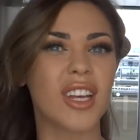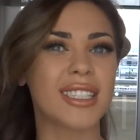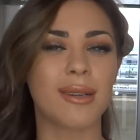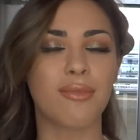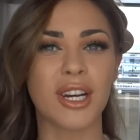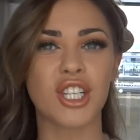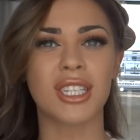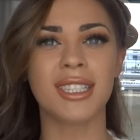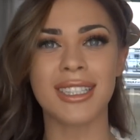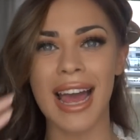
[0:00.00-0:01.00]
first
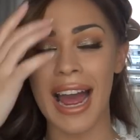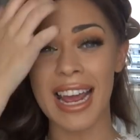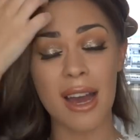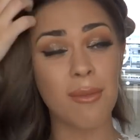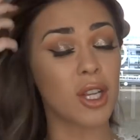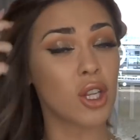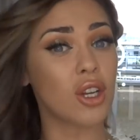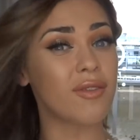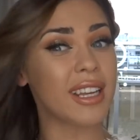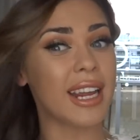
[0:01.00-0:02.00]
impressions, I am
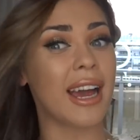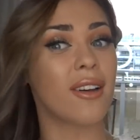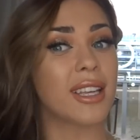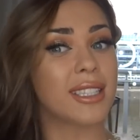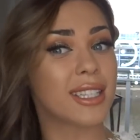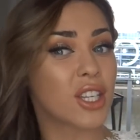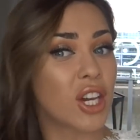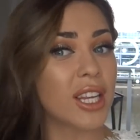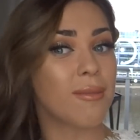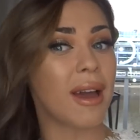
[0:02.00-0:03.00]
loving how this is
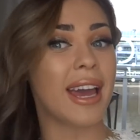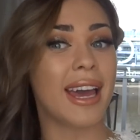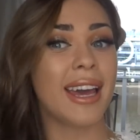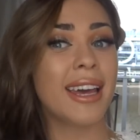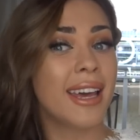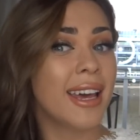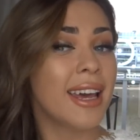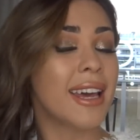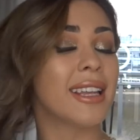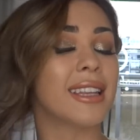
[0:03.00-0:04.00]
curling my hair.
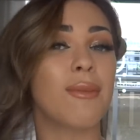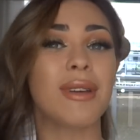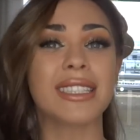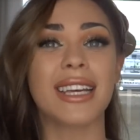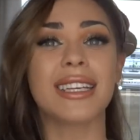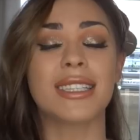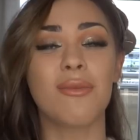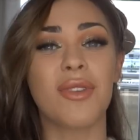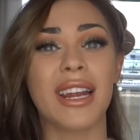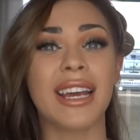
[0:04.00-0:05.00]
Let me tell you
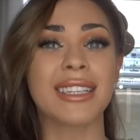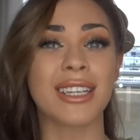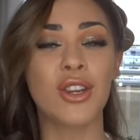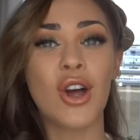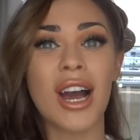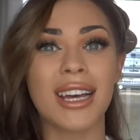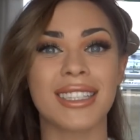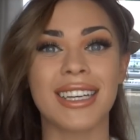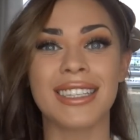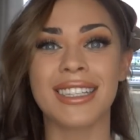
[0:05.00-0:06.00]
something, it is not
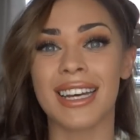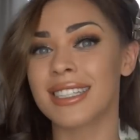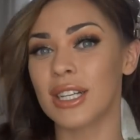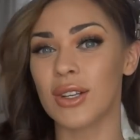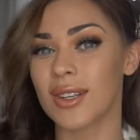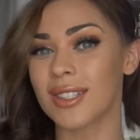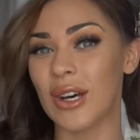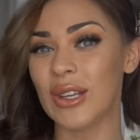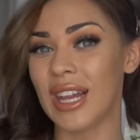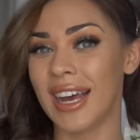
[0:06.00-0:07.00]
as easy as it looks
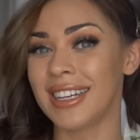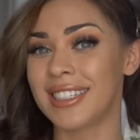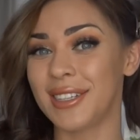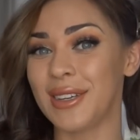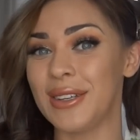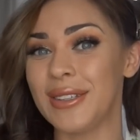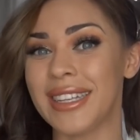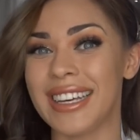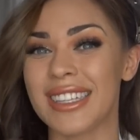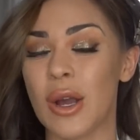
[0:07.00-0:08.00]
online to
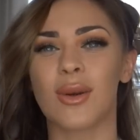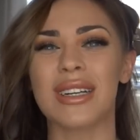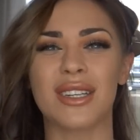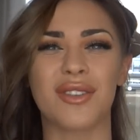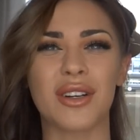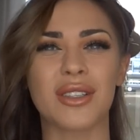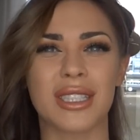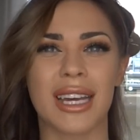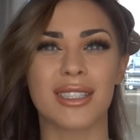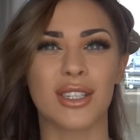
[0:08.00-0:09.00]
use. It's quite difficult
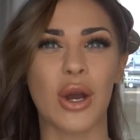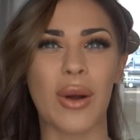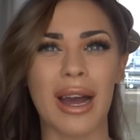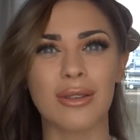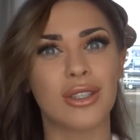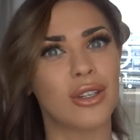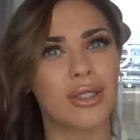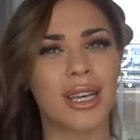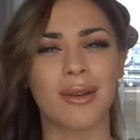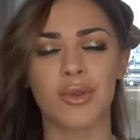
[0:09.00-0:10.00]
to get to know how to
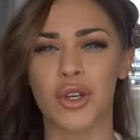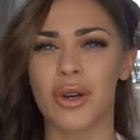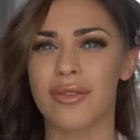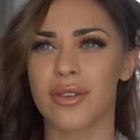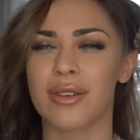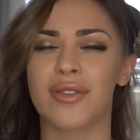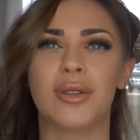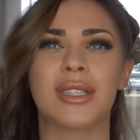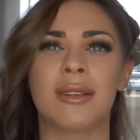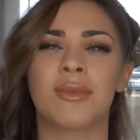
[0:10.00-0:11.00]
use it. I'm sure after a
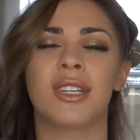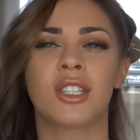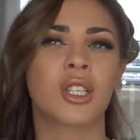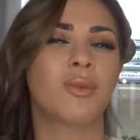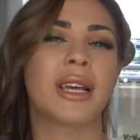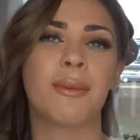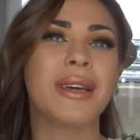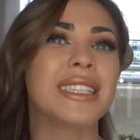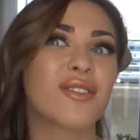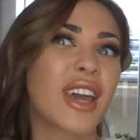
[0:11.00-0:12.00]
few times it'll just be a
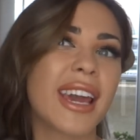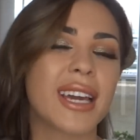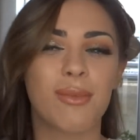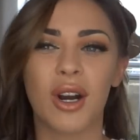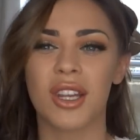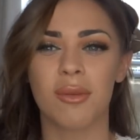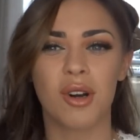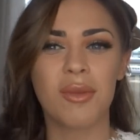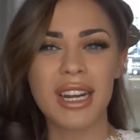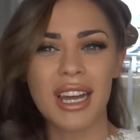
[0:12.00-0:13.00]
piece of cake, but at the
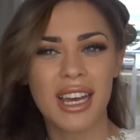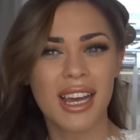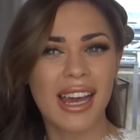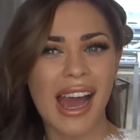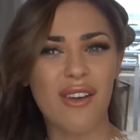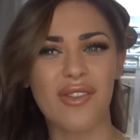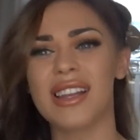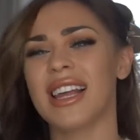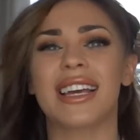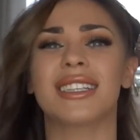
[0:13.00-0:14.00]
moment, I
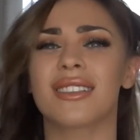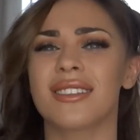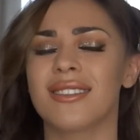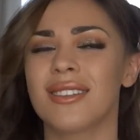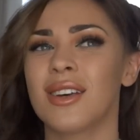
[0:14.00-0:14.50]
feel like it's